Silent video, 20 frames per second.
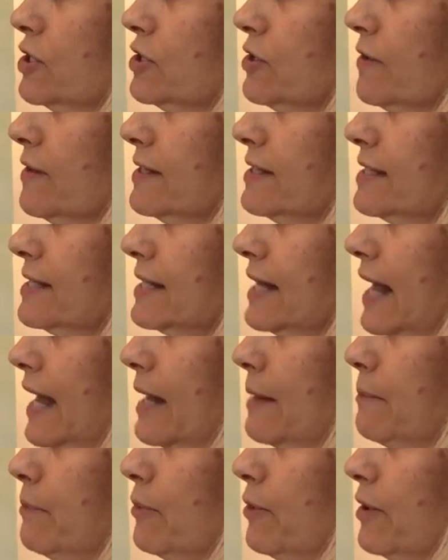So this is the
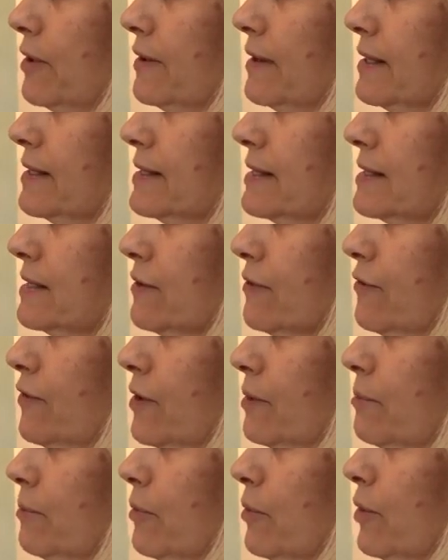headboard, this is the
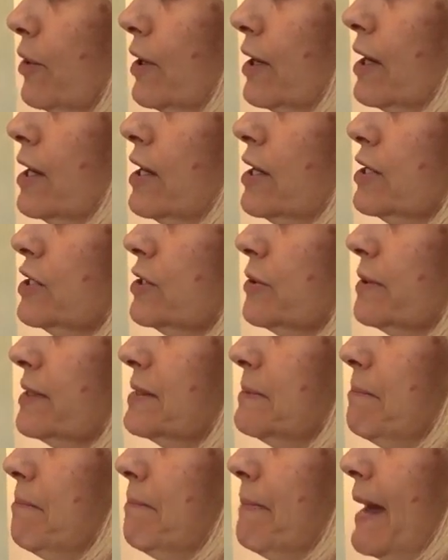footboard. So
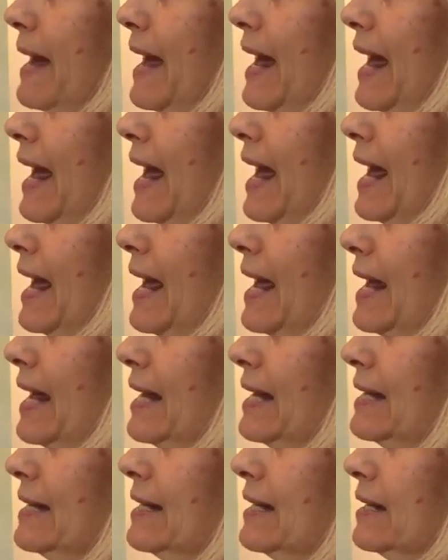it's
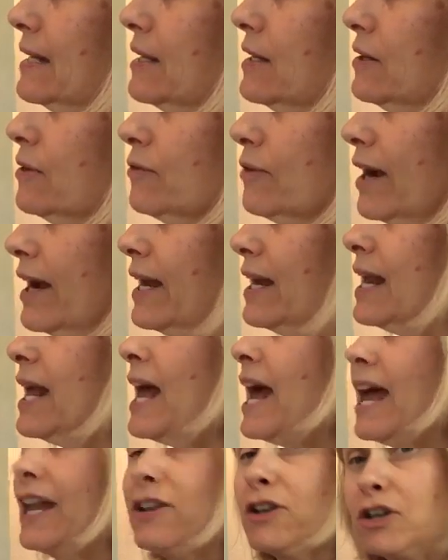bed, right?
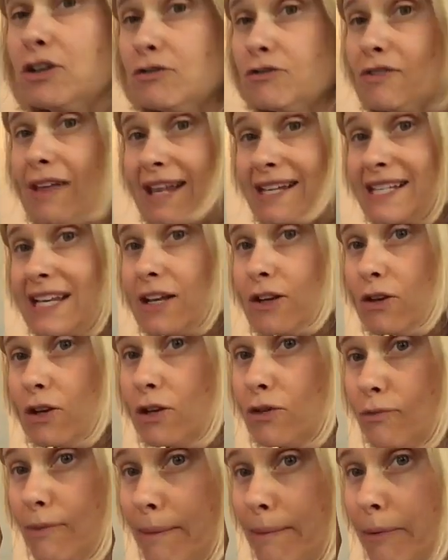And that's how you
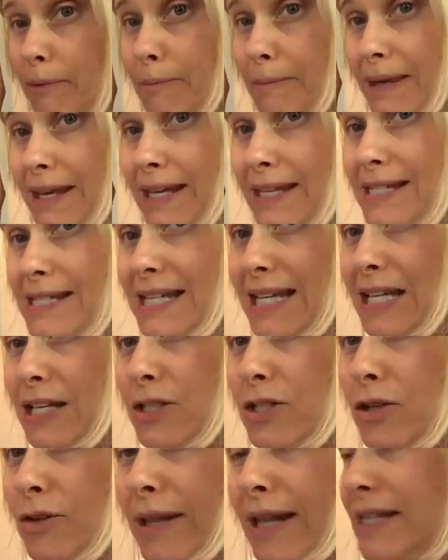can remember B and D
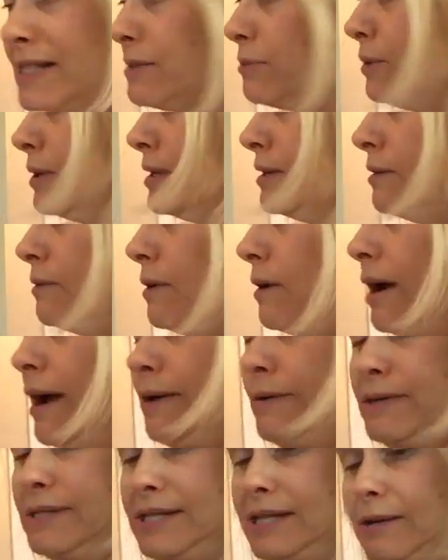too. That's what I
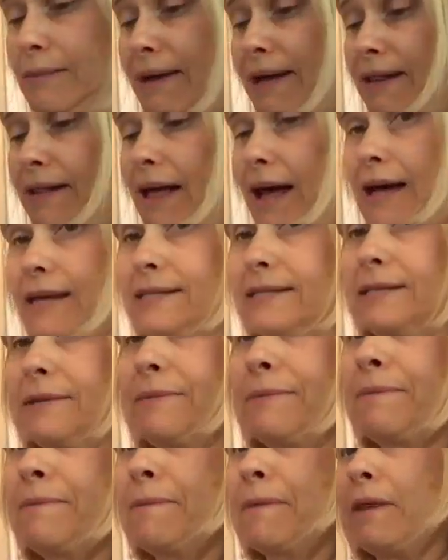always tell my class.
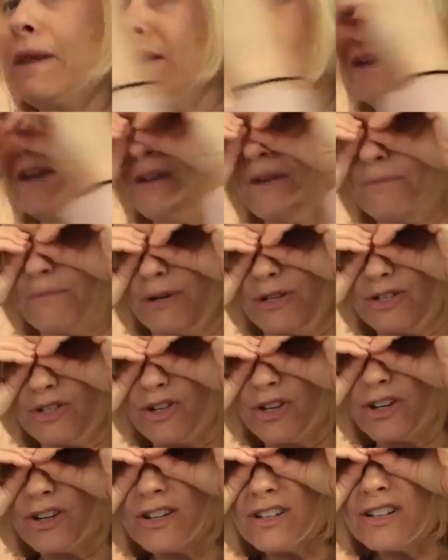Put
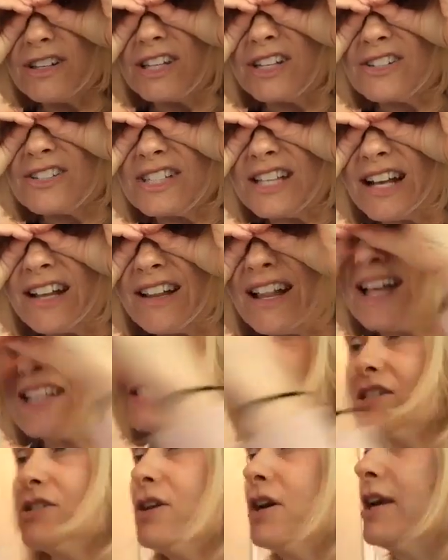your little
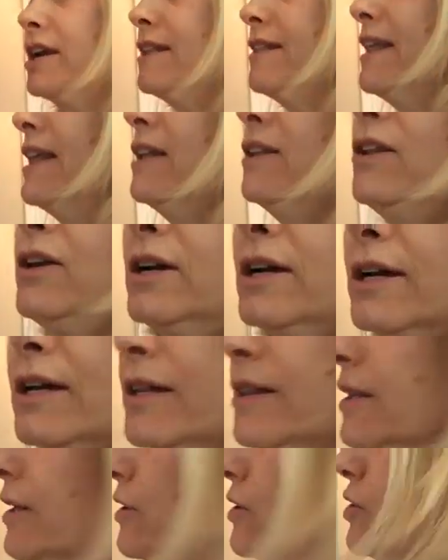sunglasses on and then look,
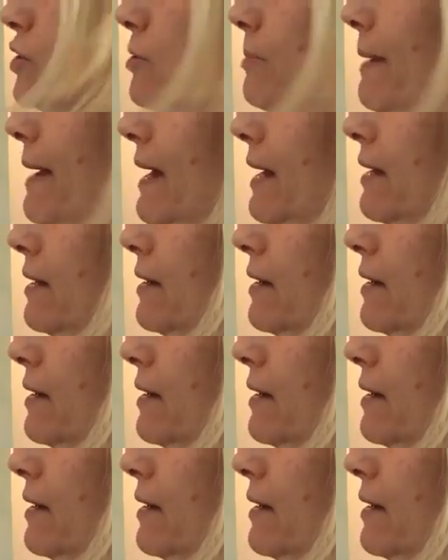there's your bed.